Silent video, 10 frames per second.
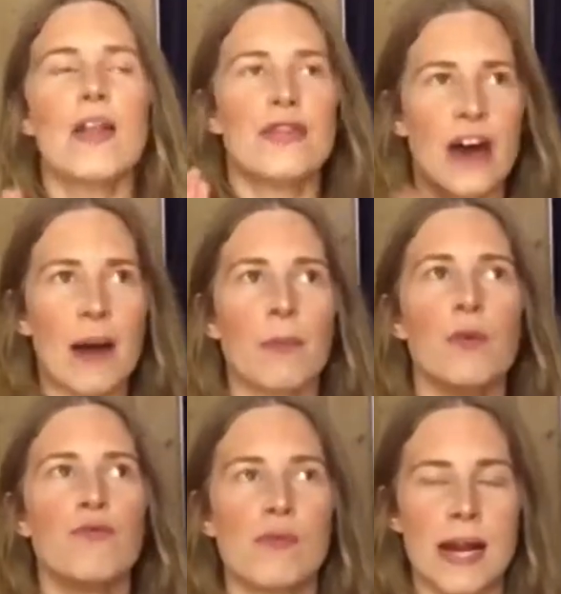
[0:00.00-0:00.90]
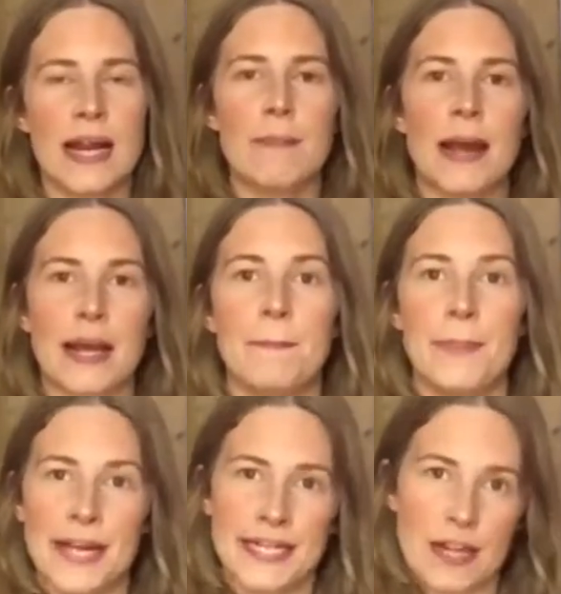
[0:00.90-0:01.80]
That will really make a
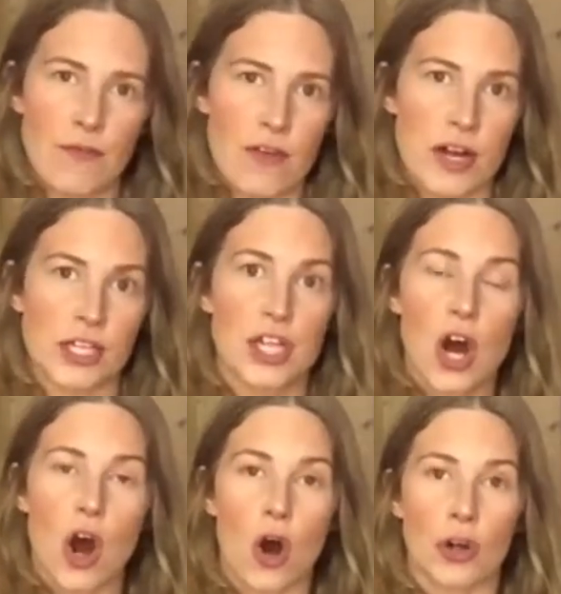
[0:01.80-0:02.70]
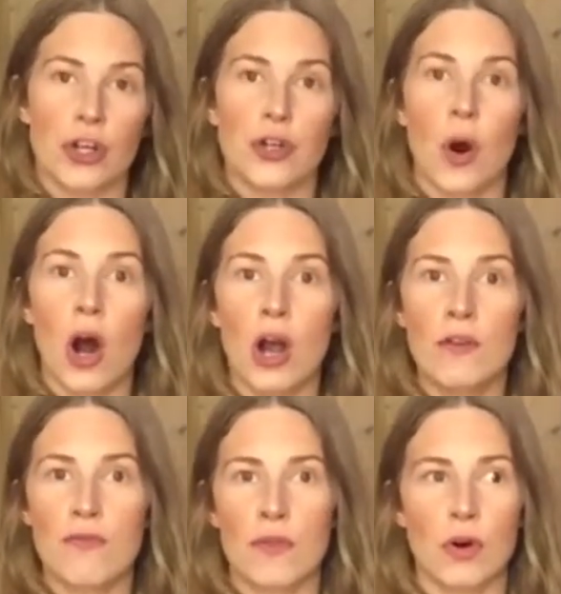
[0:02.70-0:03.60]
big difference on your
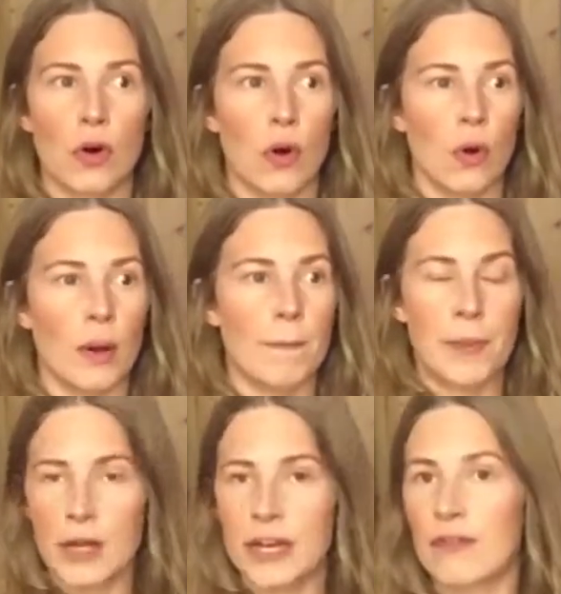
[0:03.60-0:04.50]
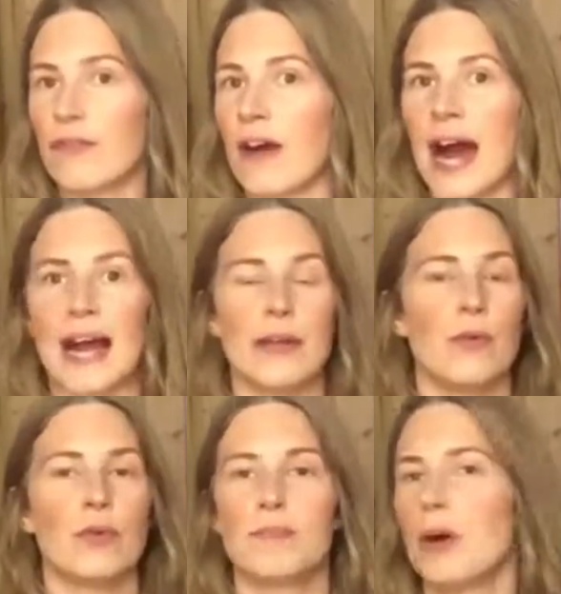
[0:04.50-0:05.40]
overall burning fat.
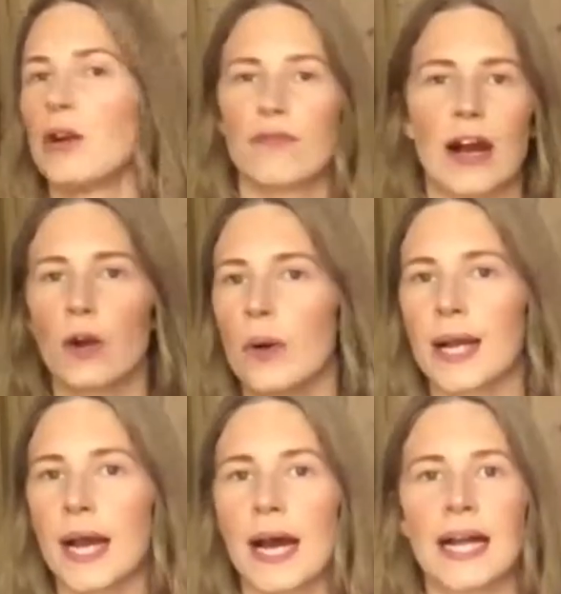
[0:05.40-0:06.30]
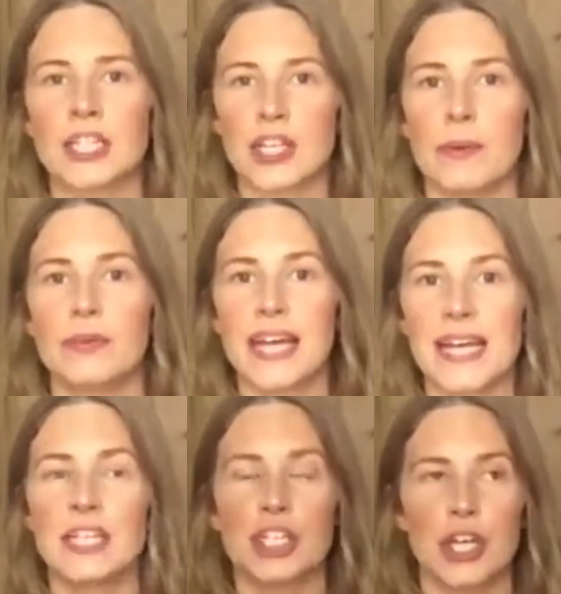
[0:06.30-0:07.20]
You'll burn fat quicker, and so it will
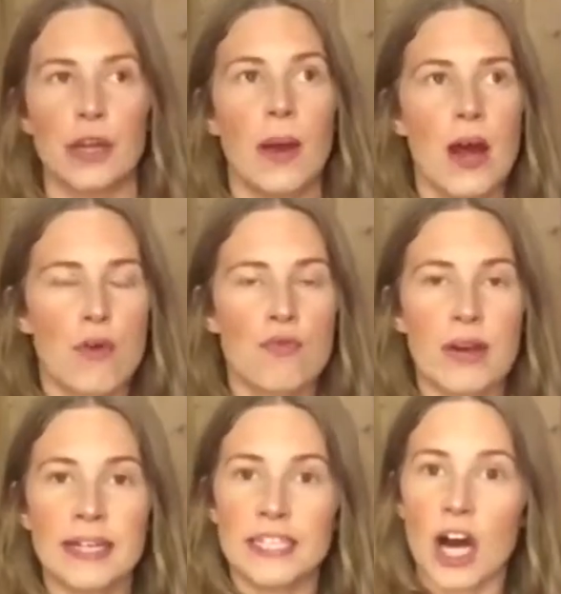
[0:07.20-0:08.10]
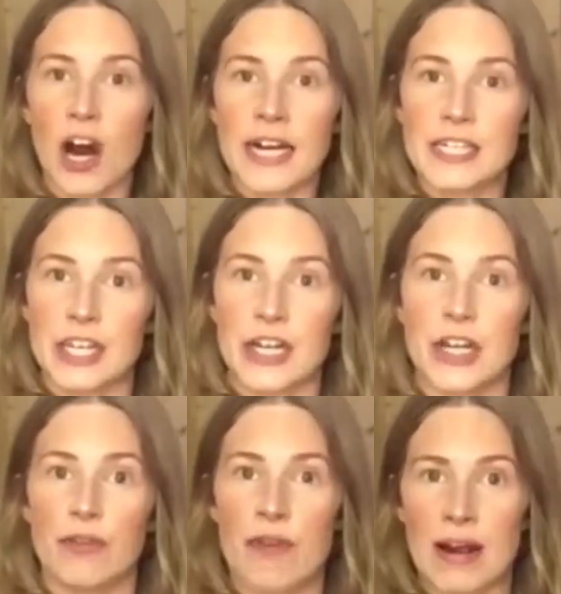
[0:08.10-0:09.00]
tend to really tighten
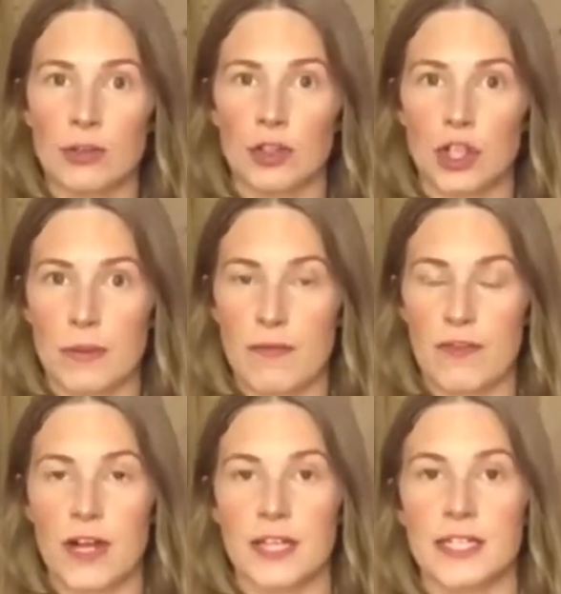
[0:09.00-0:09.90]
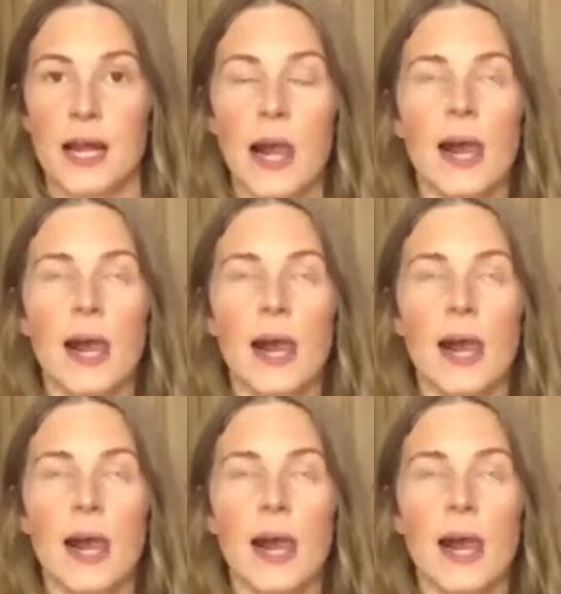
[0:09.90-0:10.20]
around your tummy first.